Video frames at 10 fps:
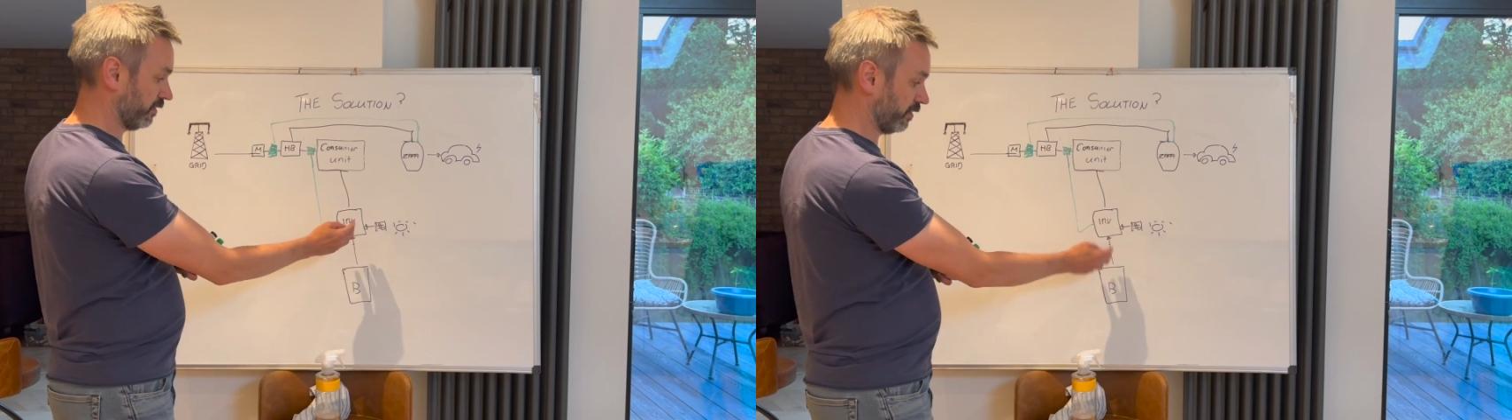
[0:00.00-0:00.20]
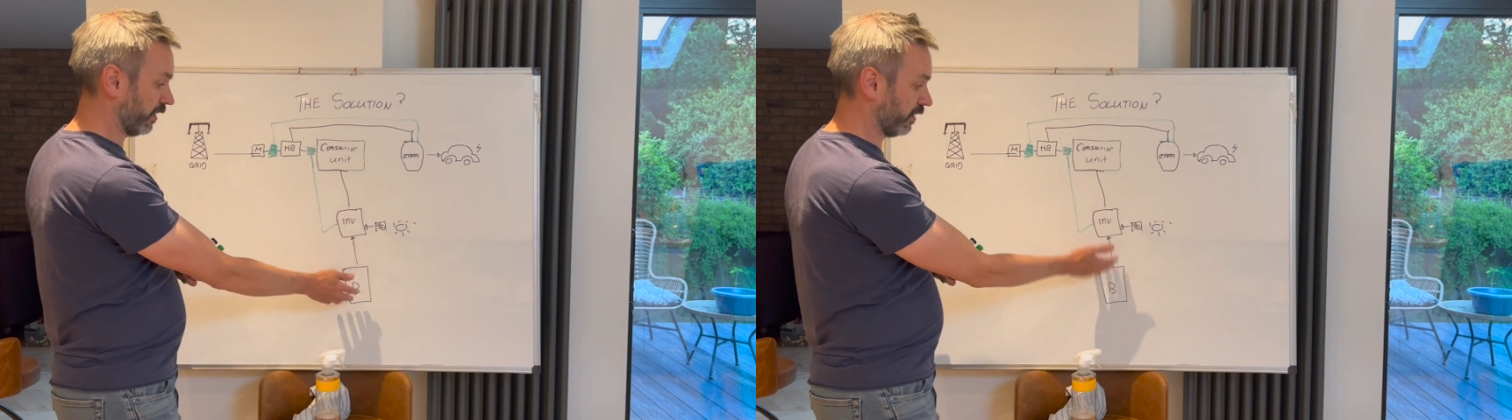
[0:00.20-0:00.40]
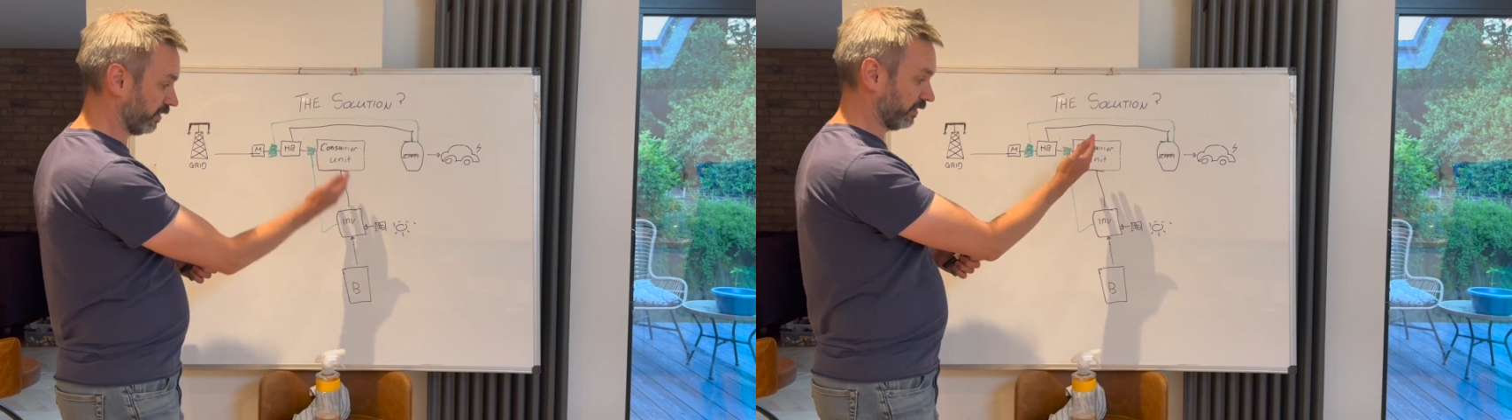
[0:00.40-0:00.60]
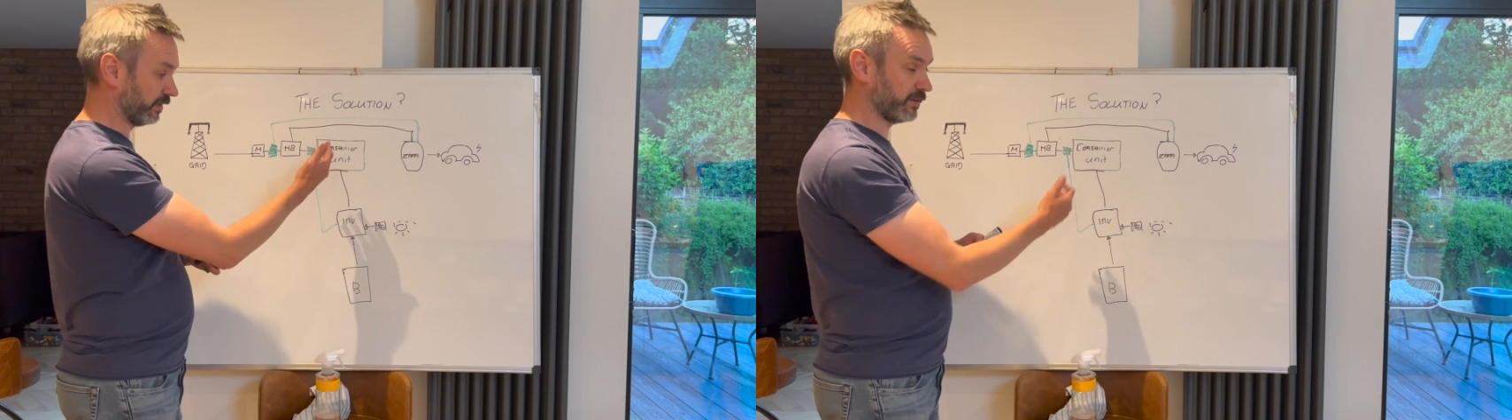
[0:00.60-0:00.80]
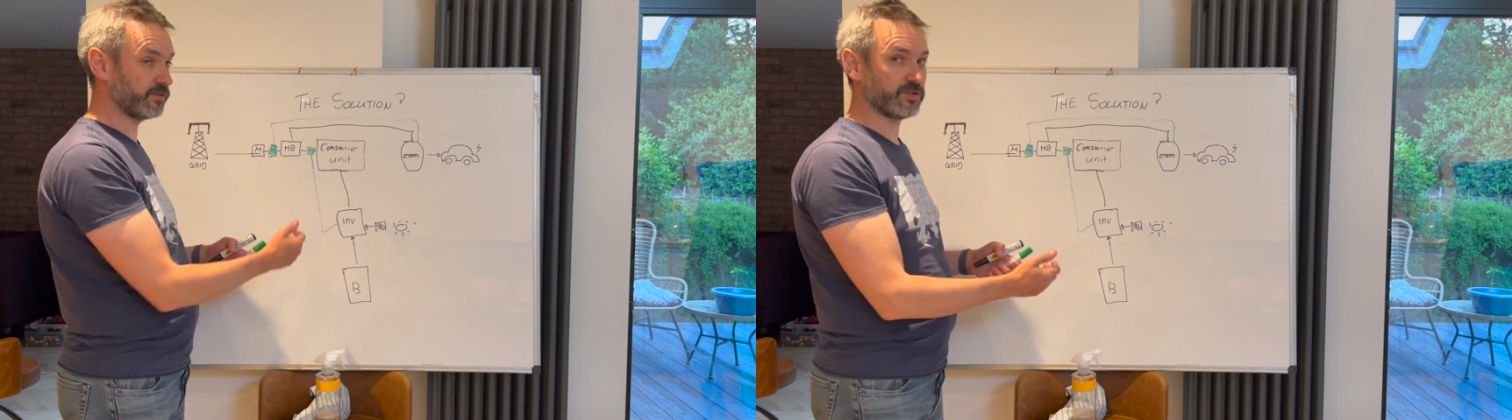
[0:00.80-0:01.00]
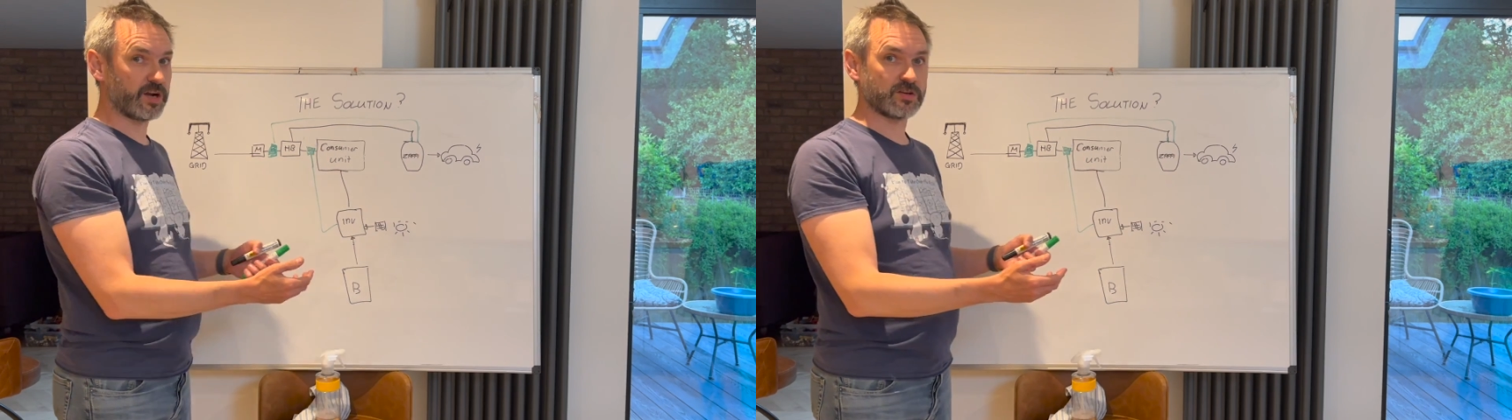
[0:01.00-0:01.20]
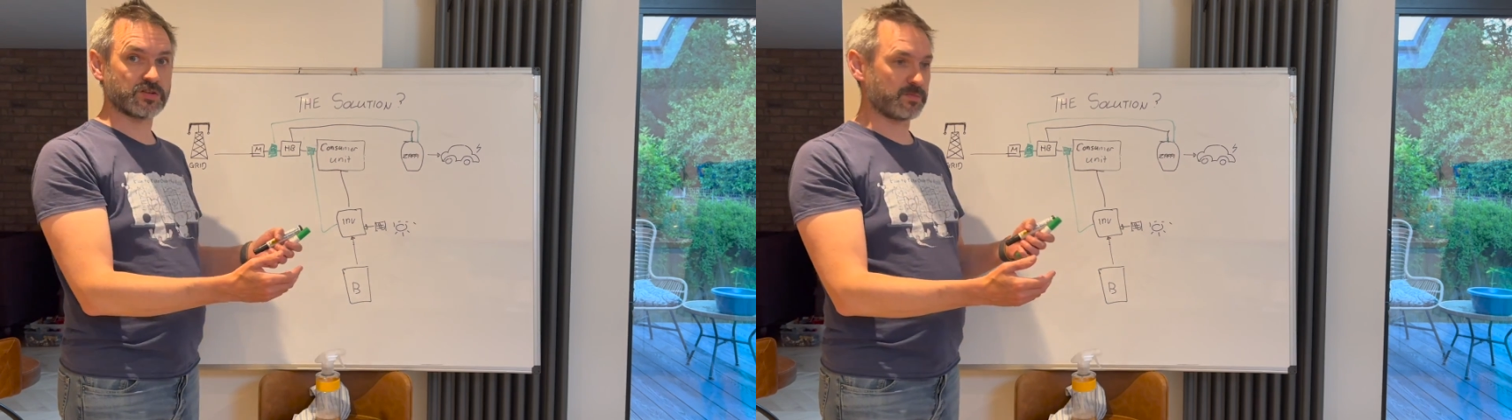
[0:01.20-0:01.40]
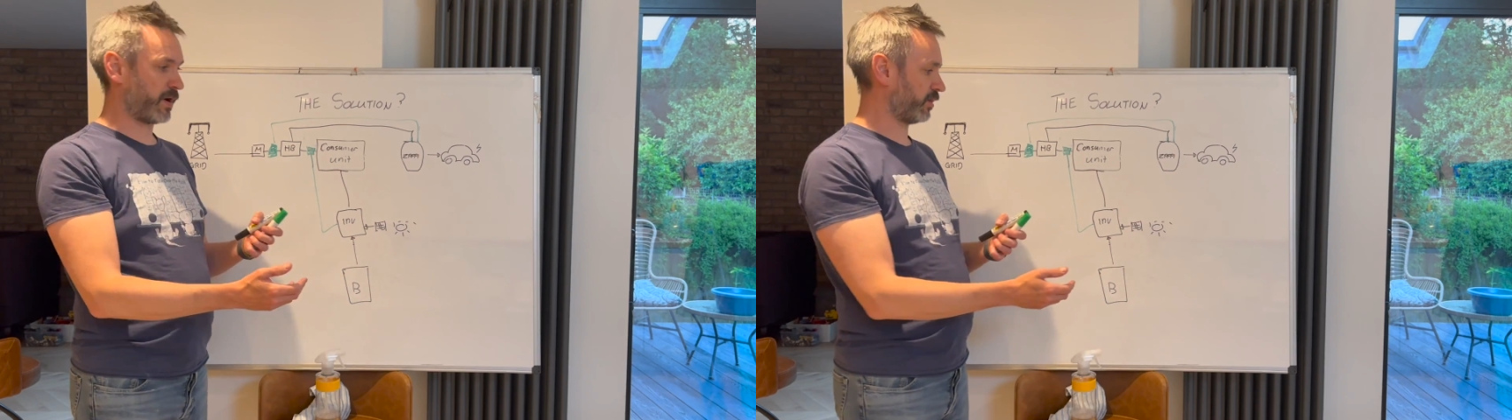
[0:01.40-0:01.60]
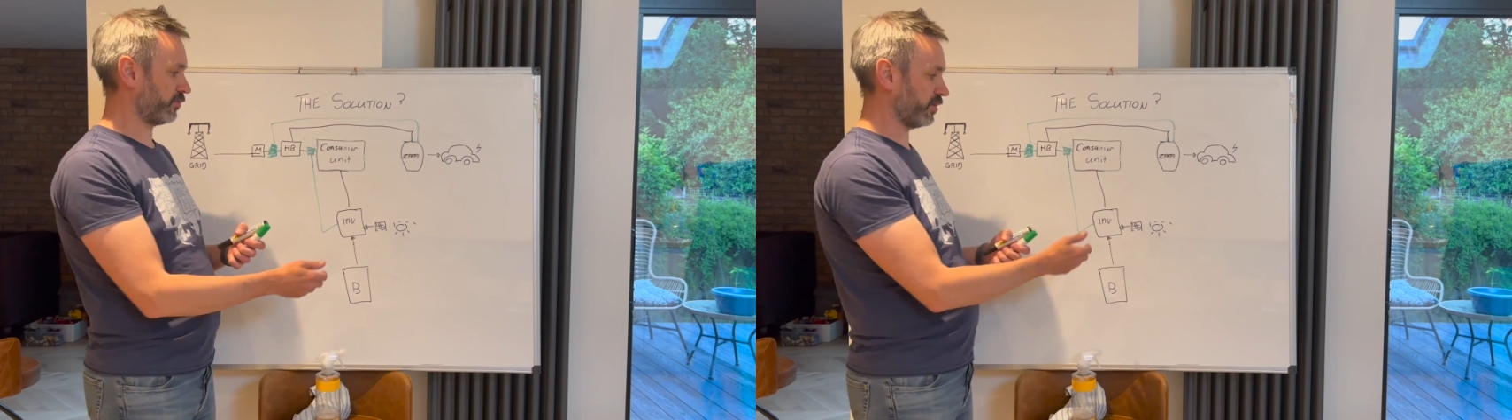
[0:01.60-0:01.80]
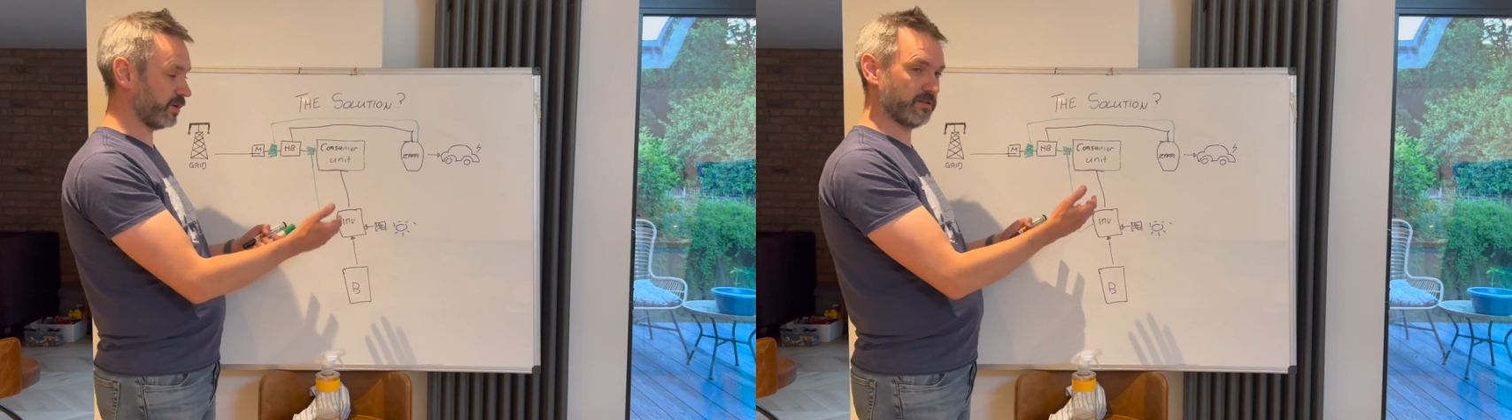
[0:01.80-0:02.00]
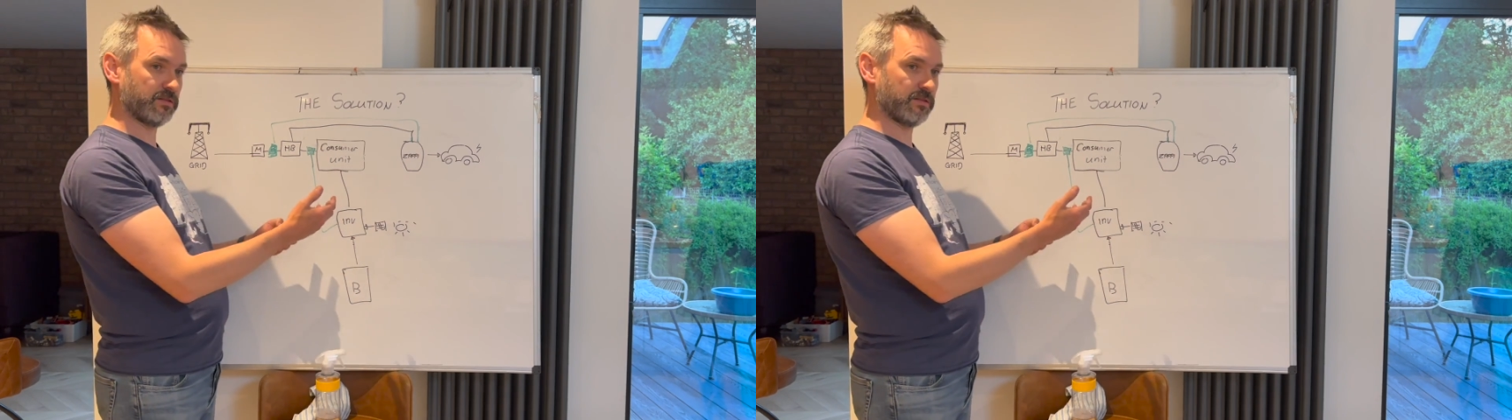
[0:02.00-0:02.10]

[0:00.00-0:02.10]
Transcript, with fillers: and it'll discharge the battery,